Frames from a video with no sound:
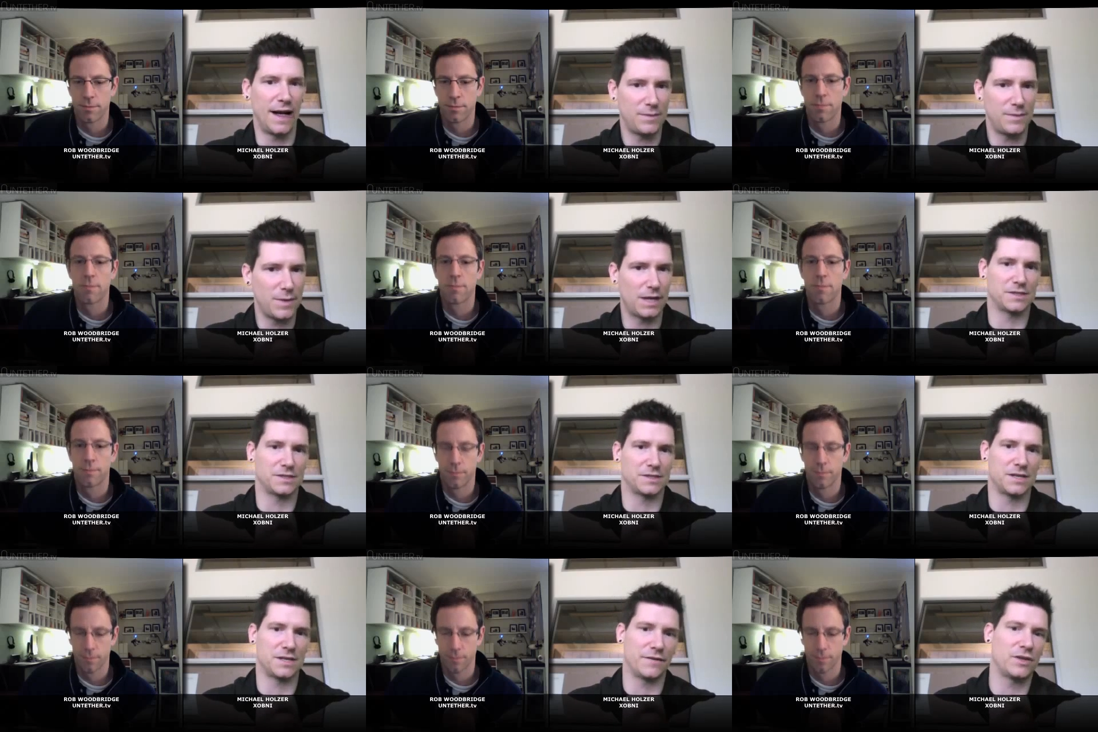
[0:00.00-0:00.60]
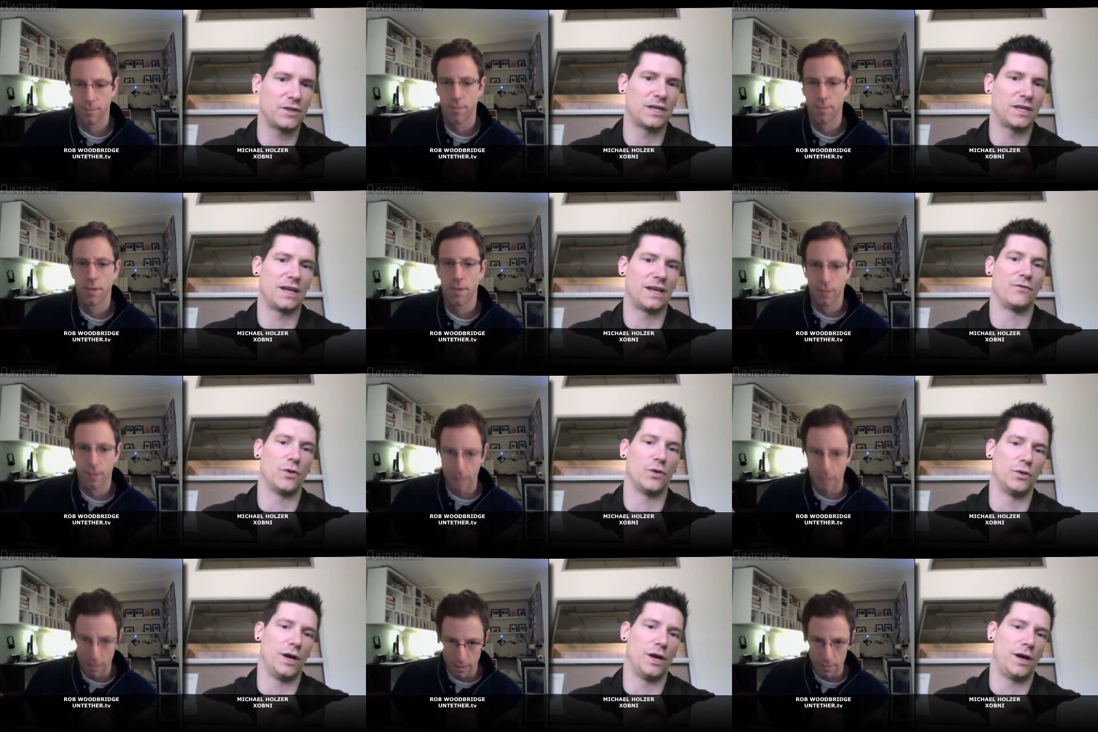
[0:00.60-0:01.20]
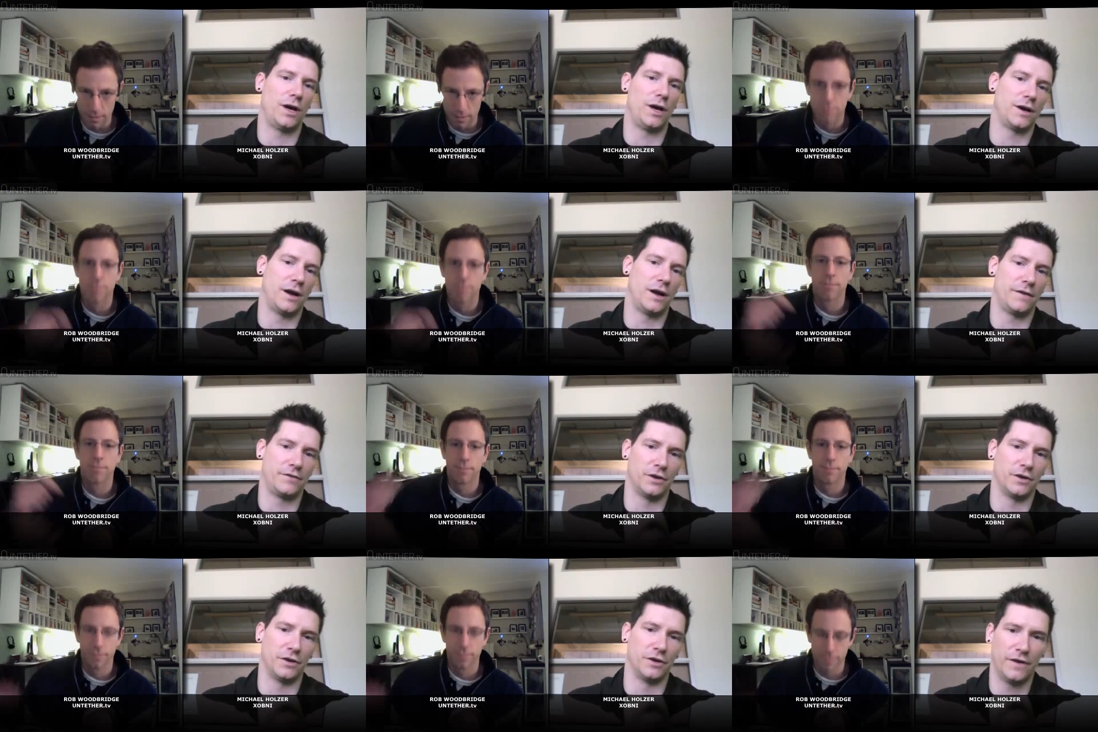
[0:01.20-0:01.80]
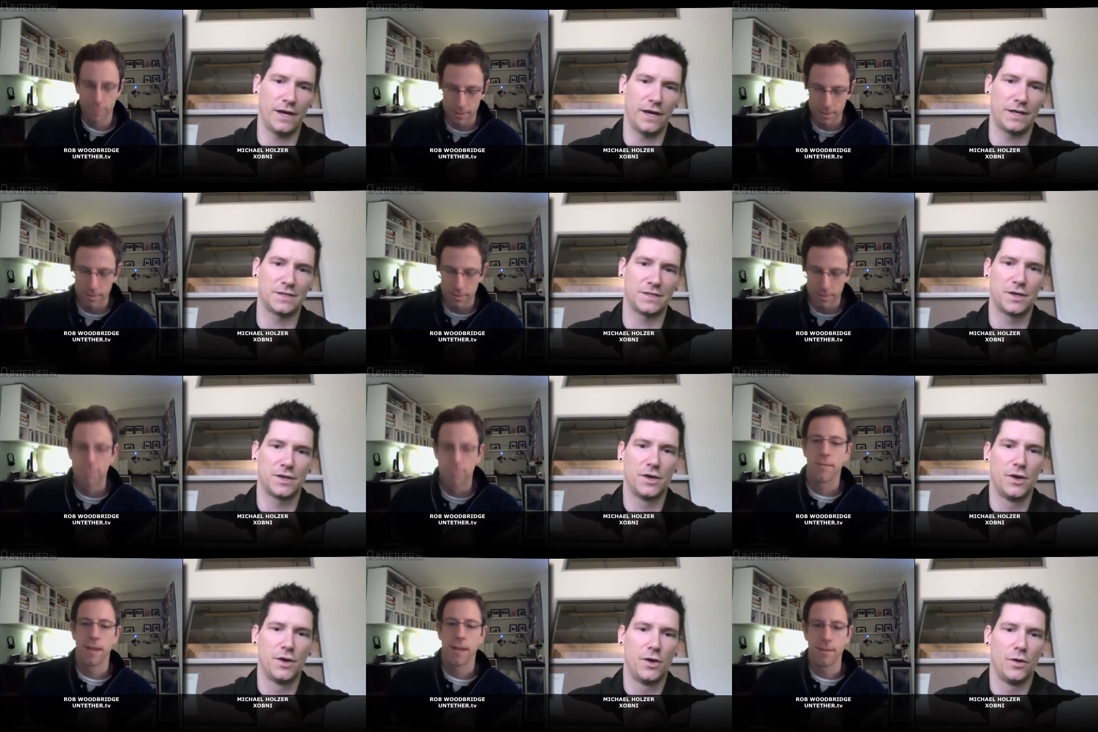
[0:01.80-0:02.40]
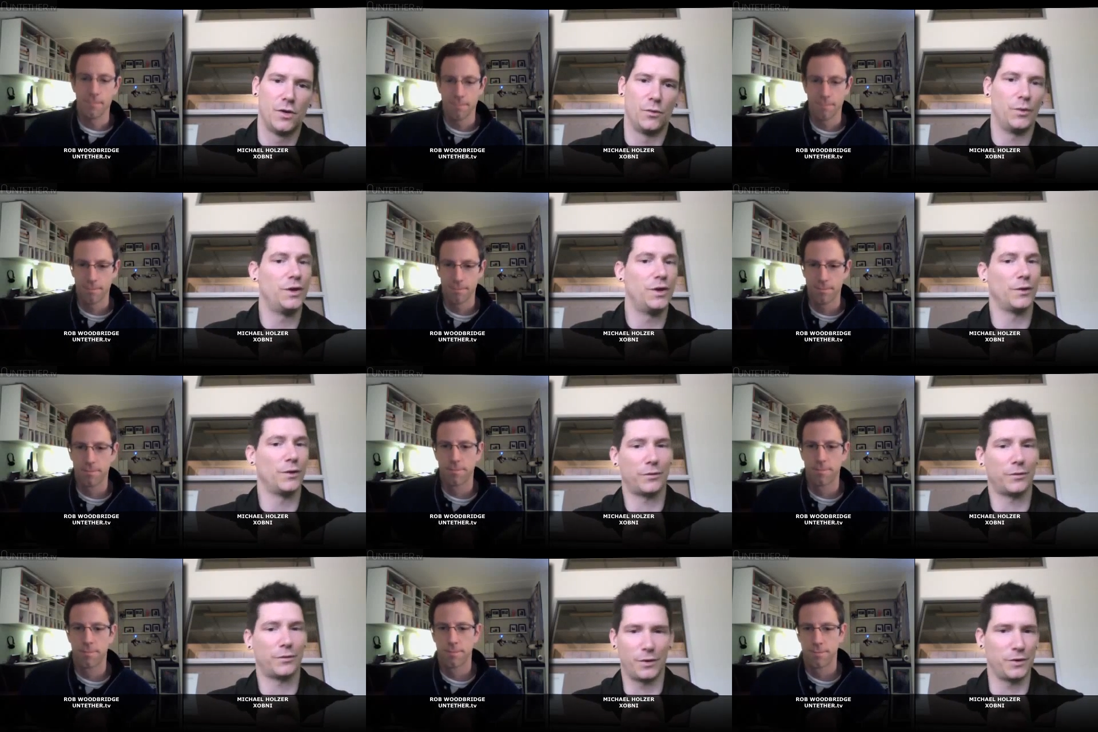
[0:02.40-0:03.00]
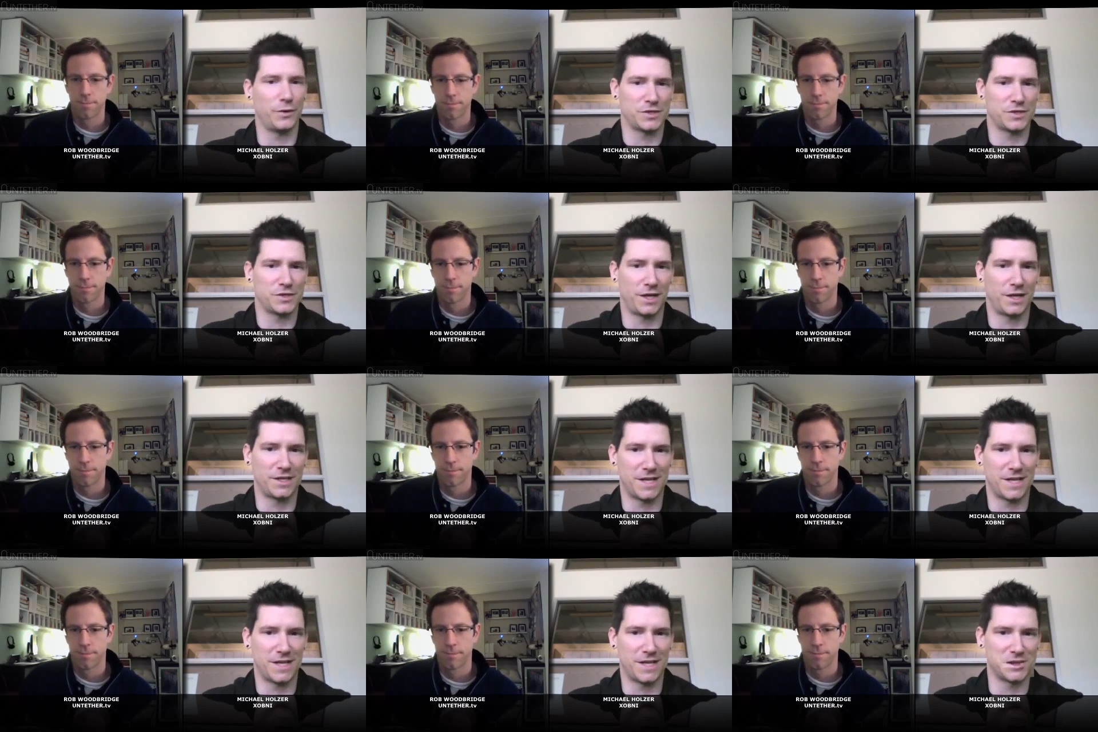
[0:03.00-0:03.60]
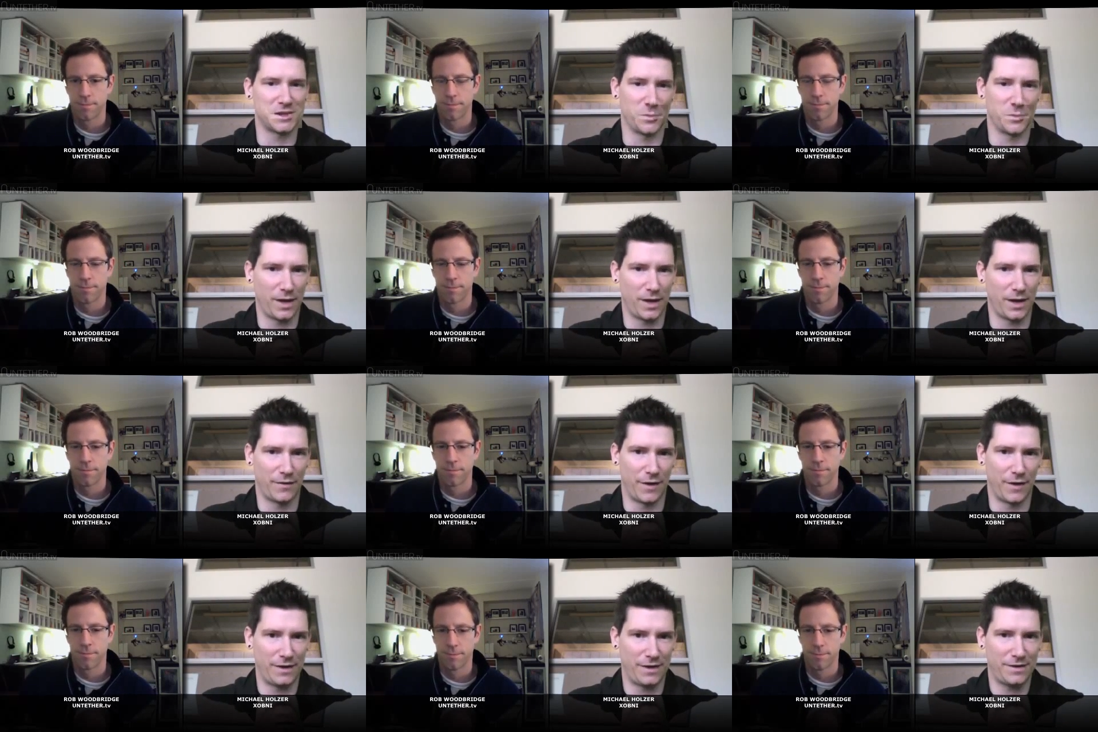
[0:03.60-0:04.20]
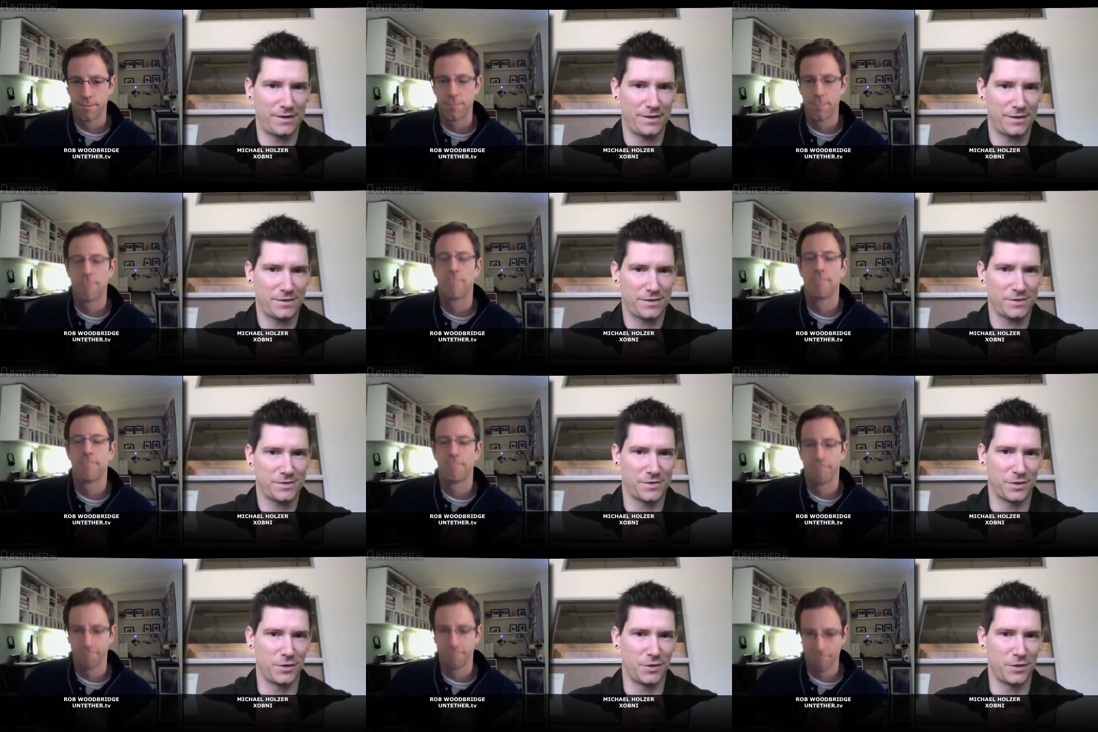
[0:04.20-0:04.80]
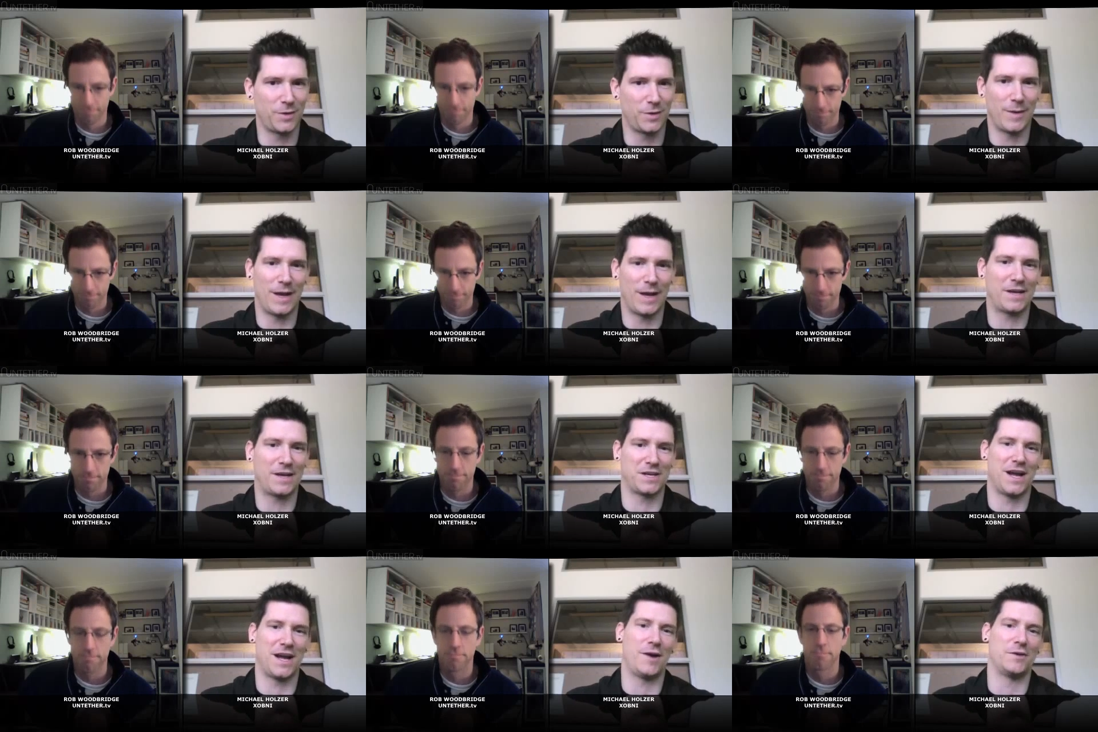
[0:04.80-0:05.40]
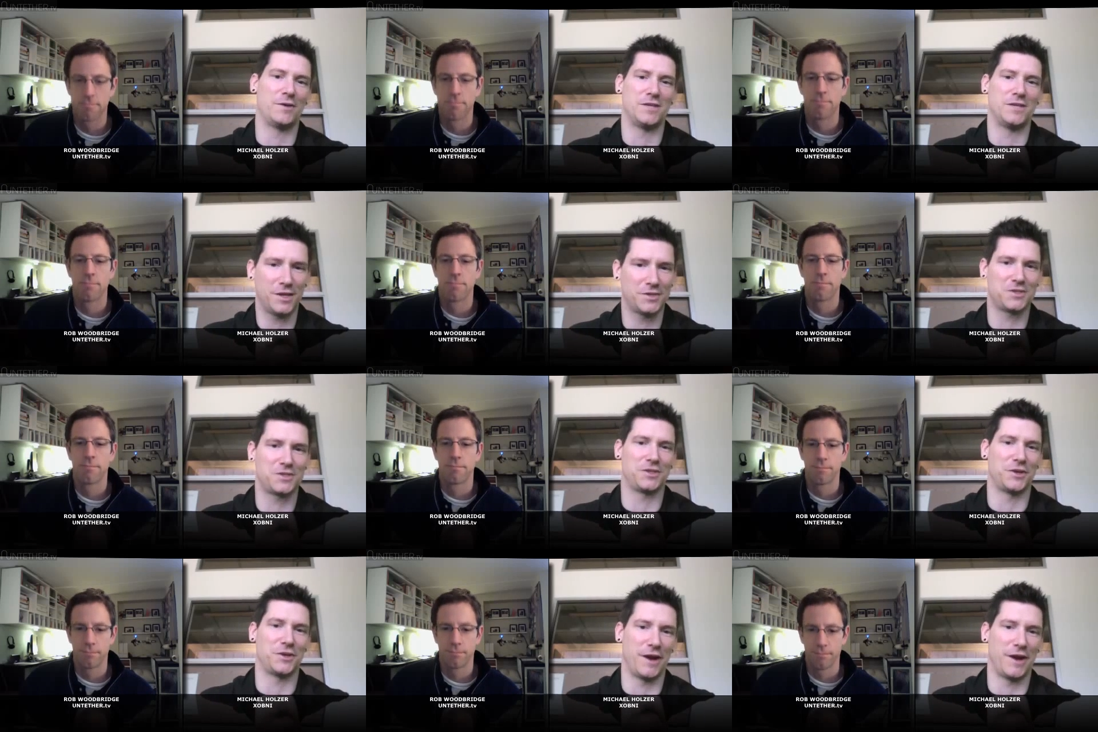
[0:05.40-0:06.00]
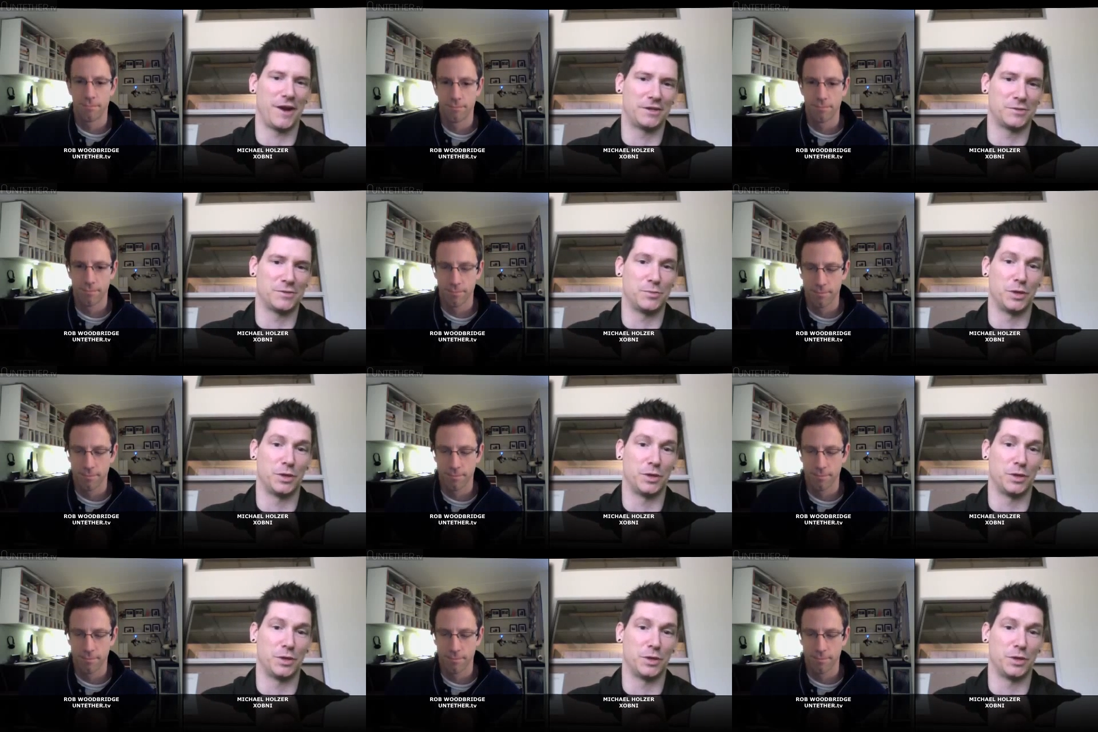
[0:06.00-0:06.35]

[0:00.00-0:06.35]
Speaker 1: and emails and everything have rolled on and off your device. Yep. We don't throw those contacts away, right? So you can imagine how intelligent your address